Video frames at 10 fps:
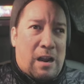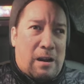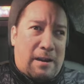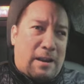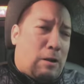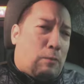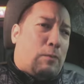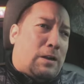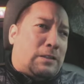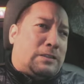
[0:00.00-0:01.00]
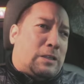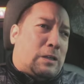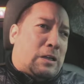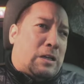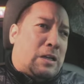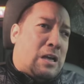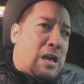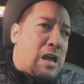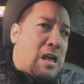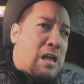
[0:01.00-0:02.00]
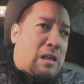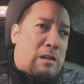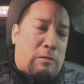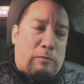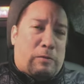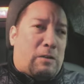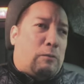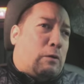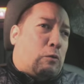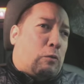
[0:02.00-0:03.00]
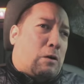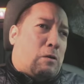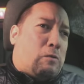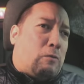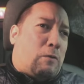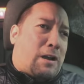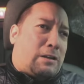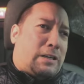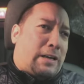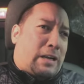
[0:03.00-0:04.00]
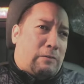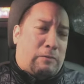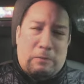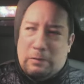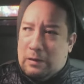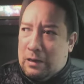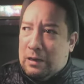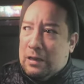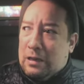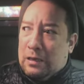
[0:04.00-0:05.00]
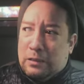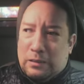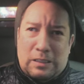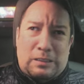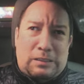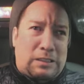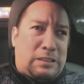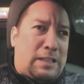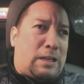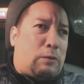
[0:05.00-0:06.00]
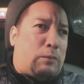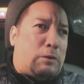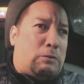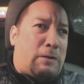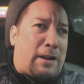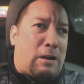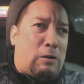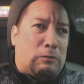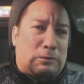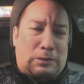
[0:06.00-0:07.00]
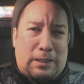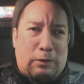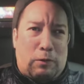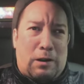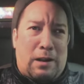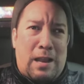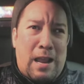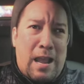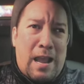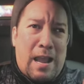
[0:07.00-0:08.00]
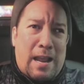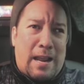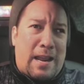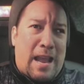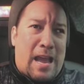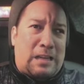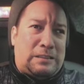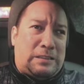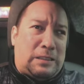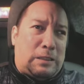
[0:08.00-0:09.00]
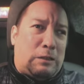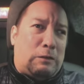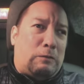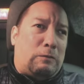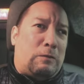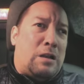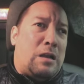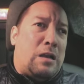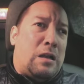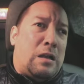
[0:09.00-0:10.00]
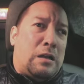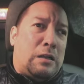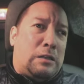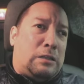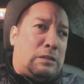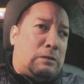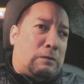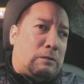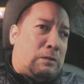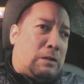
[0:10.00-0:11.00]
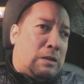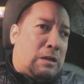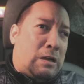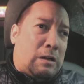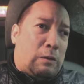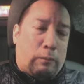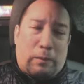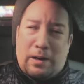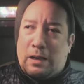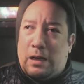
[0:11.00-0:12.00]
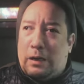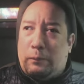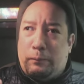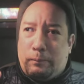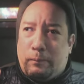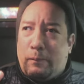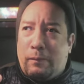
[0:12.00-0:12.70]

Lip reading: The other parts in the film are worth watching just to see the portrayal, see what he has to do to become